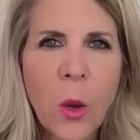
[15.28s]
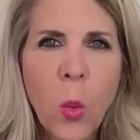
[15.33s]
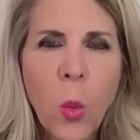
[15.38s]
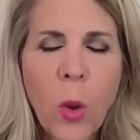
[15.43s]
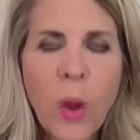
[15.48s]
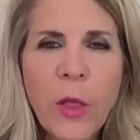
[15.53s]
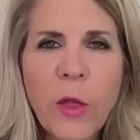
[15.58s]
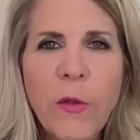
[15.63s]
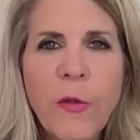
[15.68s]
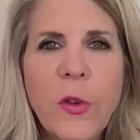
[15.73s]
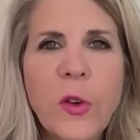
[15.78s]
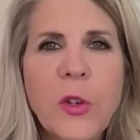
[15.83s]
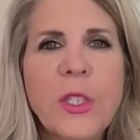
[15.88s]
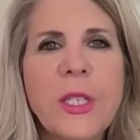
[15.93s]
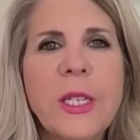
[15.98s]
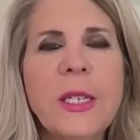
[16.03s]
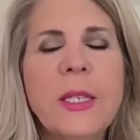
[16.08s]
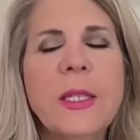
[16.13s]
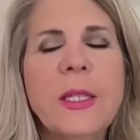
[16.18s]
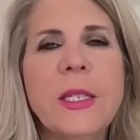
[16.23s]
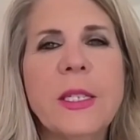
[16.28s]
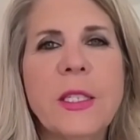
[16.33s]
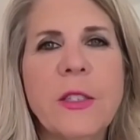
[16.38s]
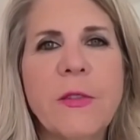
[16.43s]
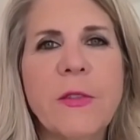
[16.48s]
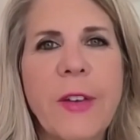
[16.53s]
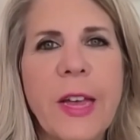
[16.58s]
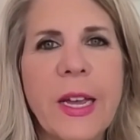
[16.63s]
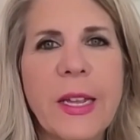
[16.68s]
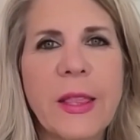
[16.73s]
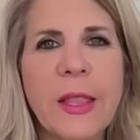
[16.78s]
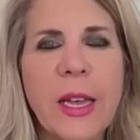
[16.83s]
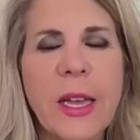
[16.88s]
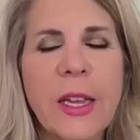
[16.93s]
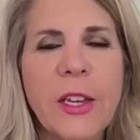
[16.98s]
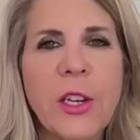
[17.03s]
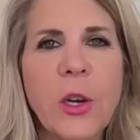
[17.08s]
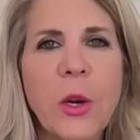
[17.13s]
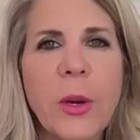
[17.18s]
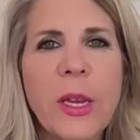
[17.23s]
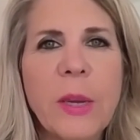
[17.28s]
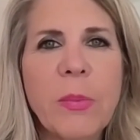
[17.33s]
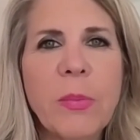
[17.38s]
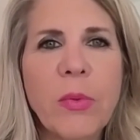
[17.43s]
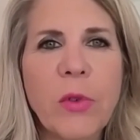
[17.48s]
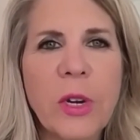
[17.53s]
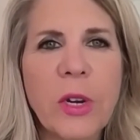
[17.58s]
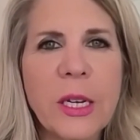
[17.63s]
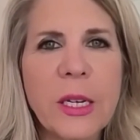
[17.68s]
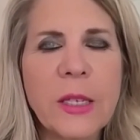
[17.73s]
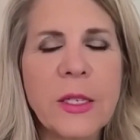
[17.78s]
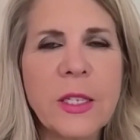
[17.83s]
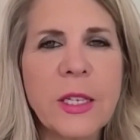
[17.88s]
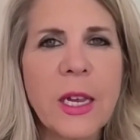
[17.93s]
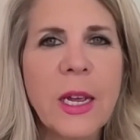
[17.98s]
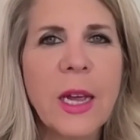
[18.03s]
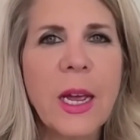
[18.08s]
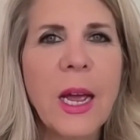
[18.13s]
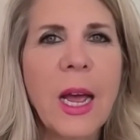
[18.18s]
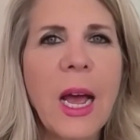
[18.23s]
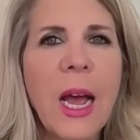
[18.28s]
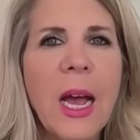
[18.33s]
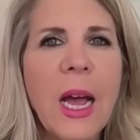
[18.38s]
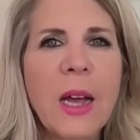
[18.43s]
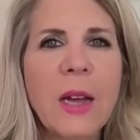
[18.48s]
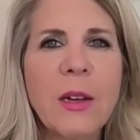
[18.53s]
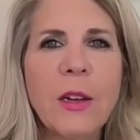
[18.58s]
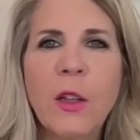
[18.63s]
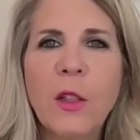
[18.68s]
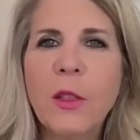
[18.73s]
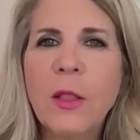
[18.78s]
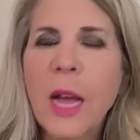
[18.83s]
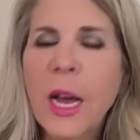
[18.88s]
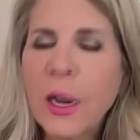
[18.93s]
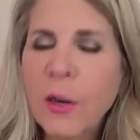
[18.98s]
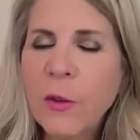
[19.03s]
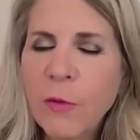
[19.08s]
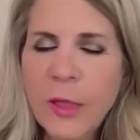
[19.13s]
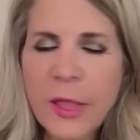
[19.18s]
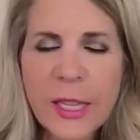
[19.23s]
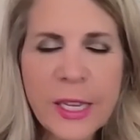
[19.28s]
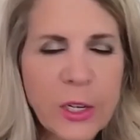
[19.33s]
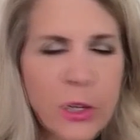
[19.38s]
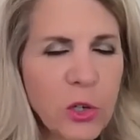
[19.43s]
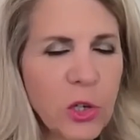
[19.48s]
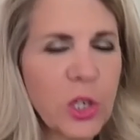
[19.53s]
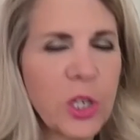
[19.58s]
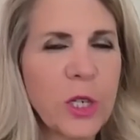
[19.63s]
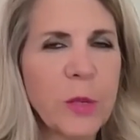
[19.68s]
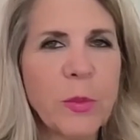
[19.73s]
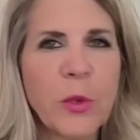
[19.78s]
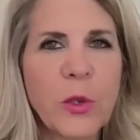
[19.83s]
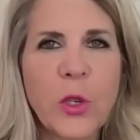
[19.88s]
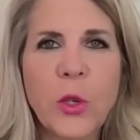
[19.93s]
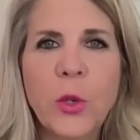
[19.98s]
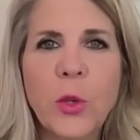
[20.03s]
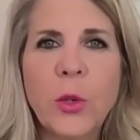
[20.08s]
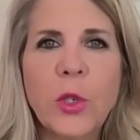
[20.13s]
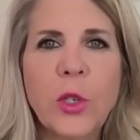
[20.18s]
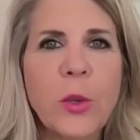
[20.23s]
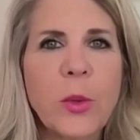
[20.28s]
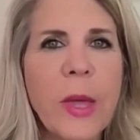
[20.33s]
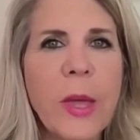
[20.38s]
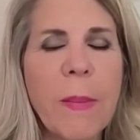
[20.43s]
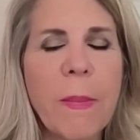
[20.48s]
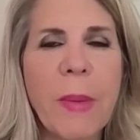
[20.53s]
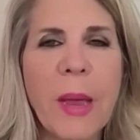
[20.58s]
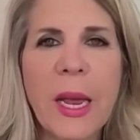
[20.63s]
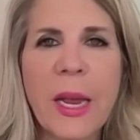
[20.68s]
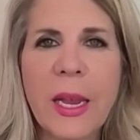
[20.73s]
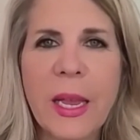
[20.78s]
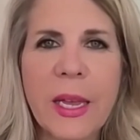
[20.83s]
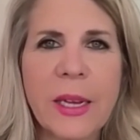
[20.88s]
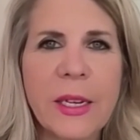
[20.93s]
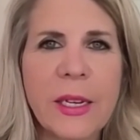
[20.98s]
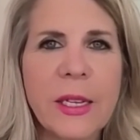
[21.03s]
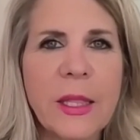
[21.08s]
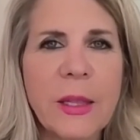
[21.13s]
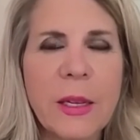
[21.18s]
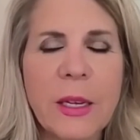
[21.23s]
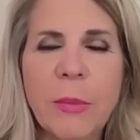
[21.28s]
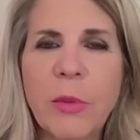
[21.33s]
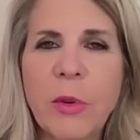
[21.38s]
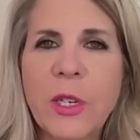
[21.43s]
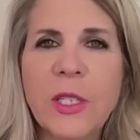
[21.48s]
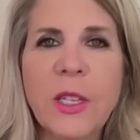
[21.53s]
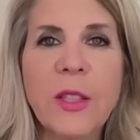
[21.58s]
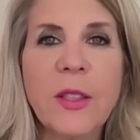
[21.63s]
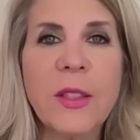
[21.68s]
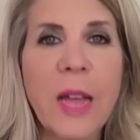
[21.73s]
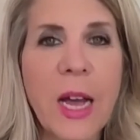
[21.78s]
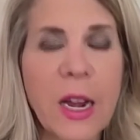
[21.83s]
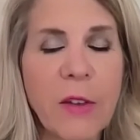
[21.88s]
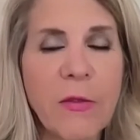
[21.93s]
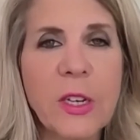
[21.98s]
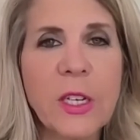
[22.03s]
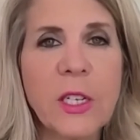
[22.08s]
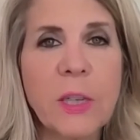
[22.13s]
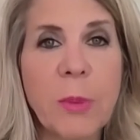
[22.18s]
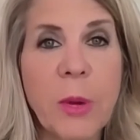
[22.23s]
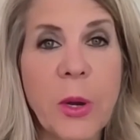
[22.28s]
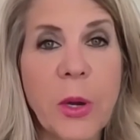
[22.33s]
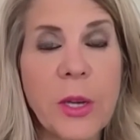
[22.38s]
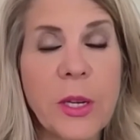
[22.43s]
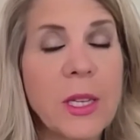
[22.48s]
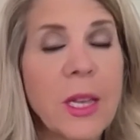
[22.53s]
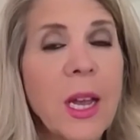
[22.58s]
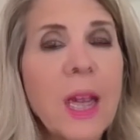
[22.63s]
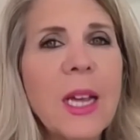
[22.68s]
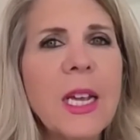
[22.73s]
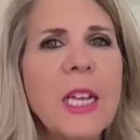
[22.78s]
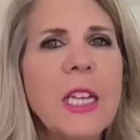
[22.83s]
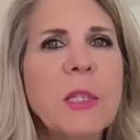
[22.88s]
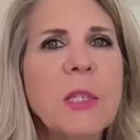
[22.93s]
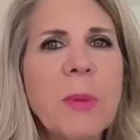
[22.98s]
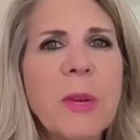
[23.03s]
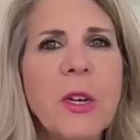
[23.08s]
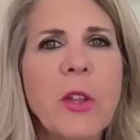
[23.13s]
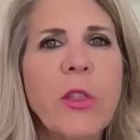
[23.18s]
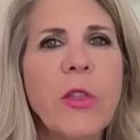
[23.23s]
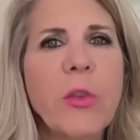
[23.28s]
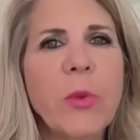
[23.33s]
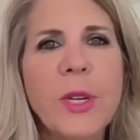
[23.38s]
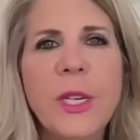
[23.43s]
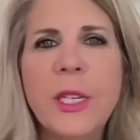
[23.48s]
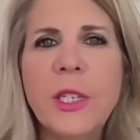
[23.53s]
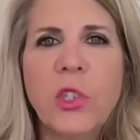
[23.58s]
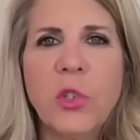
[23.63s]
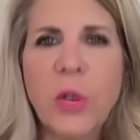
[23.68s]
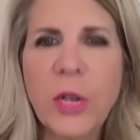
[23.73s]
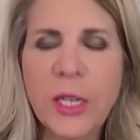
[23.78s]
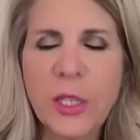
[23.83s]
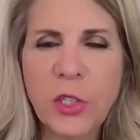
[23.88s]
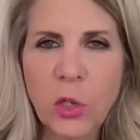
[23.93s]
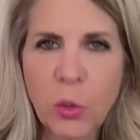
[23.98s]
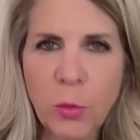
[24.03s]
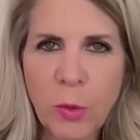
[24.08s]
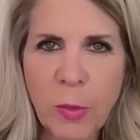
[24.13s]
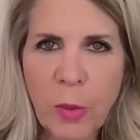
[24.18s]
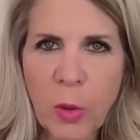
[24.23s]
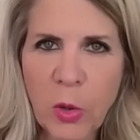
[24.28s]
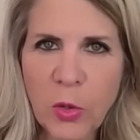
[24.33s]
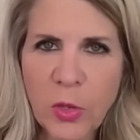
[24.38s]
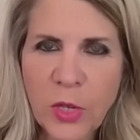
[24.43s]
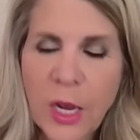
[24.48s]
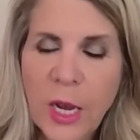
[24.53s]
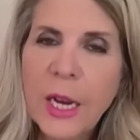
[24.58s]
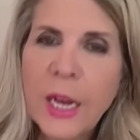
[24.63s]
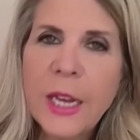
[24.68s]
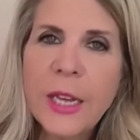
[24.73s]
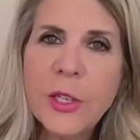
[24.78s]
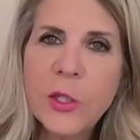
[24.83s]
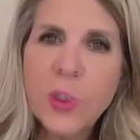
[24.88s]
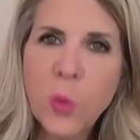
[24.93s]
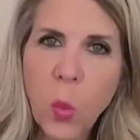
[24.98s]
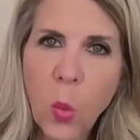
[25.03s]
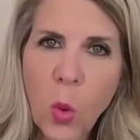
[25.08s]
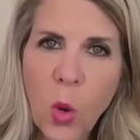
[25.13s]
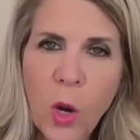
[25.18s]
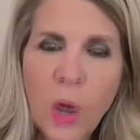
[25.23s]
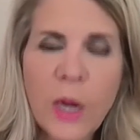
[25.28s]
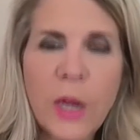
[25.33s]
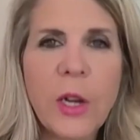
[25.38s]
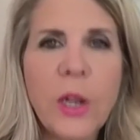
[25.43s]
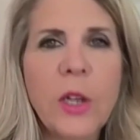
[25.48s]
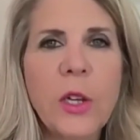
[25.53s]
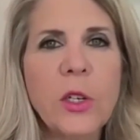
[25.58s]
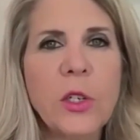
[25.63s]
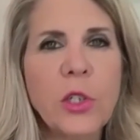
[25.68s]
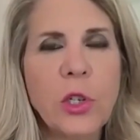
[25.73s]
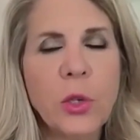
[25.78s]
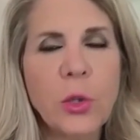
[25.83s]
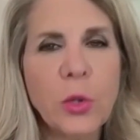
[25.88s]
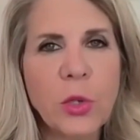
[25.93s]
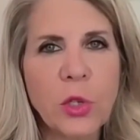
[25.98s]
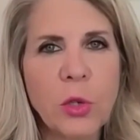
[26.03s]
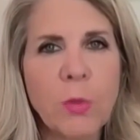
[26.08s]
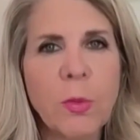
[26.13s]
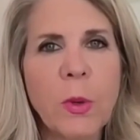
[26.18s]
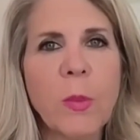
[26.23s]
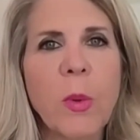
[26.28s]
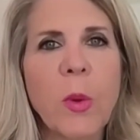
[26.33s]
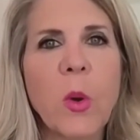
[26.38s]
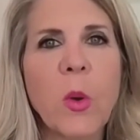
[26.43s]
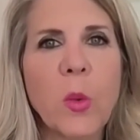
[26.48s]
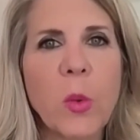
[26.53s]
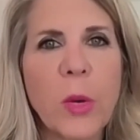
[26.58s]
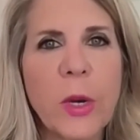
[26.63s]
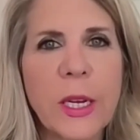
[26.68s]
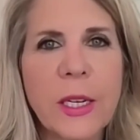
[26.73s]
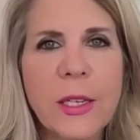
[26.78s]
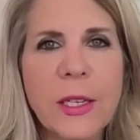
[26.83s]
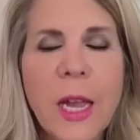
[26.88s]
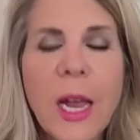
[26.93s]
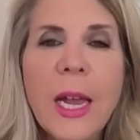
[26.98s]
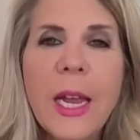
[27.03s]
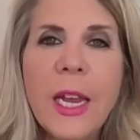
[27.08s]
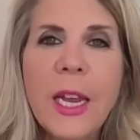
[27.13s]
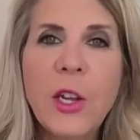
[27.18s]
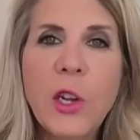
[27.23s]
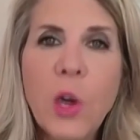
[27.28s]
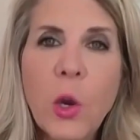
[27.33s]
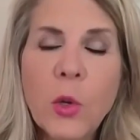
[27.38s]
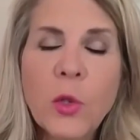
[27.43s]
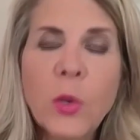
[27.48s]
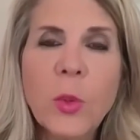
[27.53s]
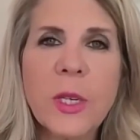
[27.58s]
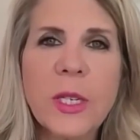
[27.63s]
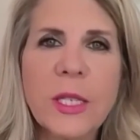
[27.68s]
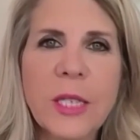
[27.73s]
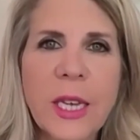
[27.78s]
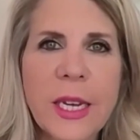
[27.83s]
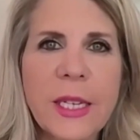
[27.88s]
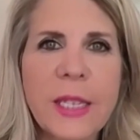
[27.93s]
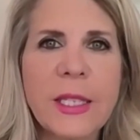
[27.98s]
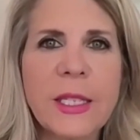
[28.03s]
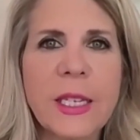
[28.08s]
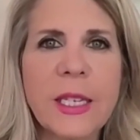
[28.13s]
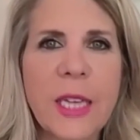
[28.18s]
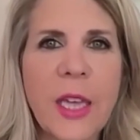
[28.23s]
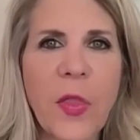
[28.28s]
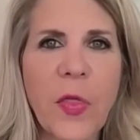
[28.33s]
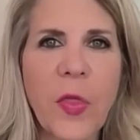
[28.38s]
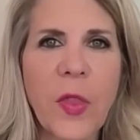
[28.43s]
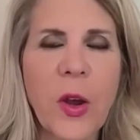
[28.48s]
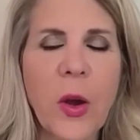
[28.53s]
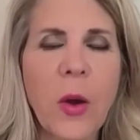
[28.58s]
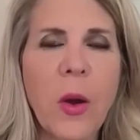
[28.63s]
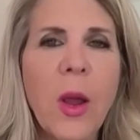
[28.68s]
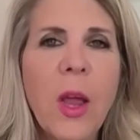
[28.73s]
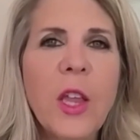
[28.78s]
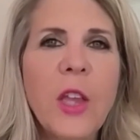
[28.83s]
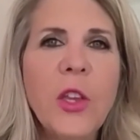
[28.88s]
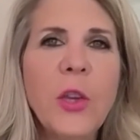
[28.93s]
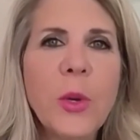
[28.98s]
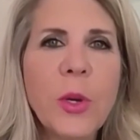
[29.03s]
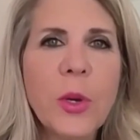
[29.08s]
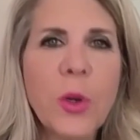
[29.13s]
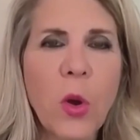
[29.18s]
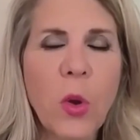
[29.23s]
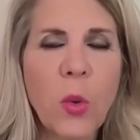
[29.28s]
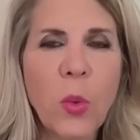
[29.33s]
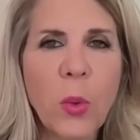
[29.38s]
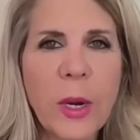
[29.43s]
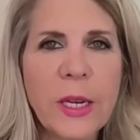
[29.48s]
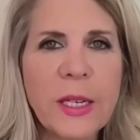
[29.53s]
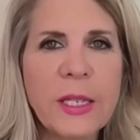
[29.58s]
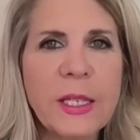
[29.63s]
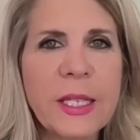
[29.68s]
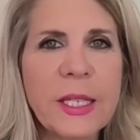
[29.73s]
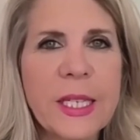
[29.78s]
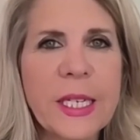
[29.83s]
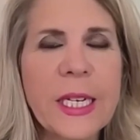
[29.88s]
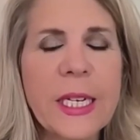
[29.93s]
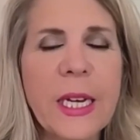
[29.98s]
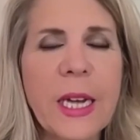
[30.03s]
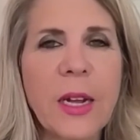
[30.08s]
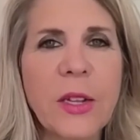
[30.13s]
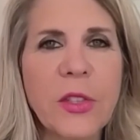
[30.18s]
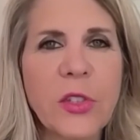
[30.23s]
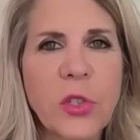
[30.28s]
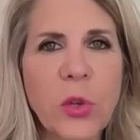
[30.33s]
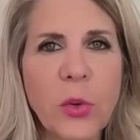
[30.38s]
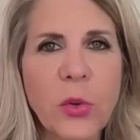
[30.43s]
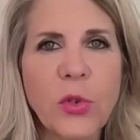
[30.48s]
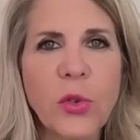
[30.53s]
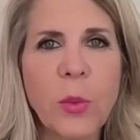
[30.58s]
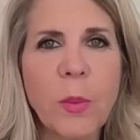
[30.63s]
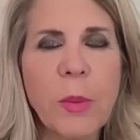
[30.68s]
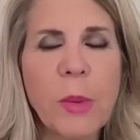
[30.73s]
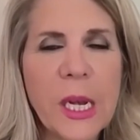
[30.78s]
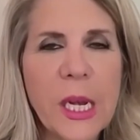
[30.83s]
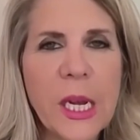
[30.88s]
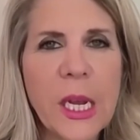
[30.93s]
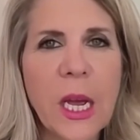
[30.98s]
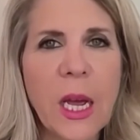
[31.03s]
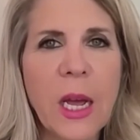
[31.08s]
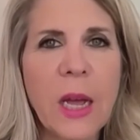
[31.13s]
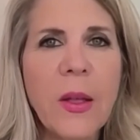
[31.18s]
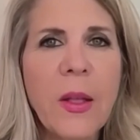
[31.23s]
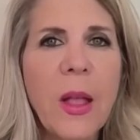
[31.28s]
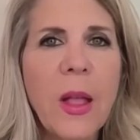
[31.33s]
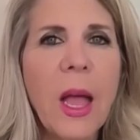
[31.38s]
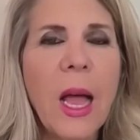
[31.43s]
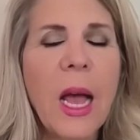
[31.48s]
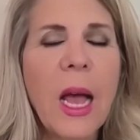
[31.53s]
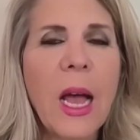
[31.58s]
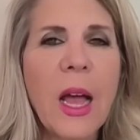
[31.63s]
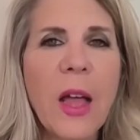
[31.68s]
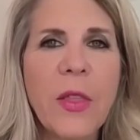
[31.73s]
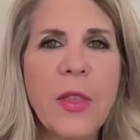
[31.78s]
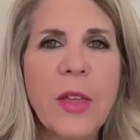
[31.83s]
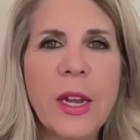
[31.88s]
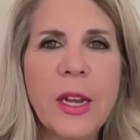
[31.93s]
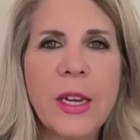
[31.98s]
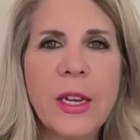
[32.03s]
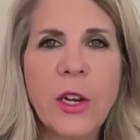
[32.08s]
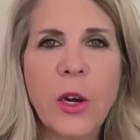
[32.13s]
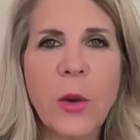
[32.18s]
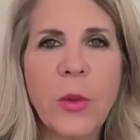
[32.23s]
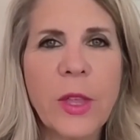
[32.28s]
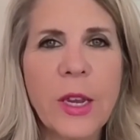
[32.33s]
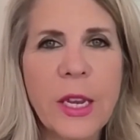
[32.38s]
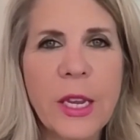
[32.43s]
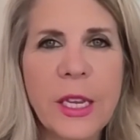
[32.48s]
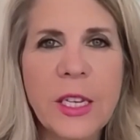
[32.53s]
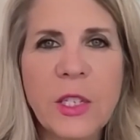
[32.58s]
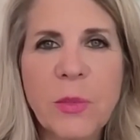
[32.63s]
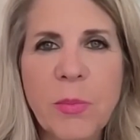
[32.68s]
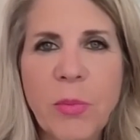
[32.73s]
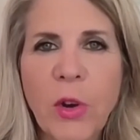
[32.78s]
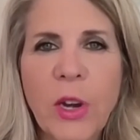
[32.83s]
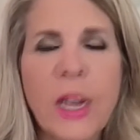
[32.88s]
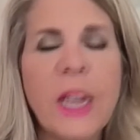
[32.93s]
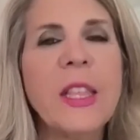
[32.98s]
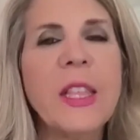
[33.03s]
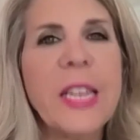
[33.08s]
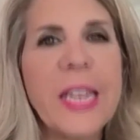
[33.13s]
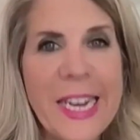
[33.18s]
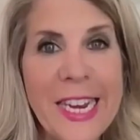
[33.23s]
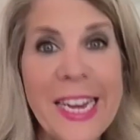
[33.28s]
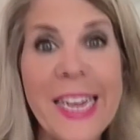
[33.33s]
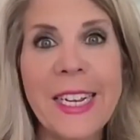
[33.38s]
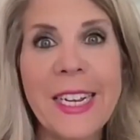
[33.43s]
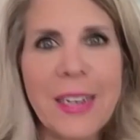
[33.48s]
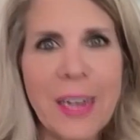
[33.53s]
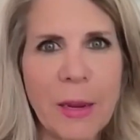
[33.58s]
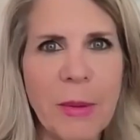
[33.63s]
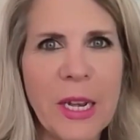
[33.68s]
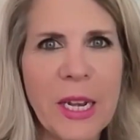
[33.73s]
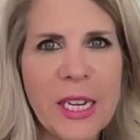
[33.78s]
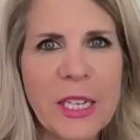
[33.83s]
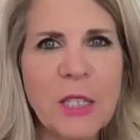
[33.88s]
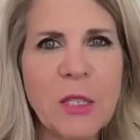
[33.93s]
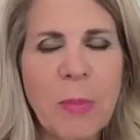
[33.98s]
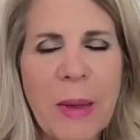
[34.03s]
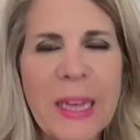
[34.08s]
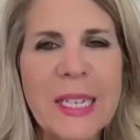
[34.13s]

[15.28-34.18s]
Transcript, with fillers: one of the first things is the fact that, you know, he brings uh, a lot of leadership to to that back end. He, he brings a lot of experience. He's been to three straight Super Bowls. He's won two Super Bowl rings. He knows what it takes to get there. You can already see on social media uh, that you know that he's bringing the heat. I mean, he's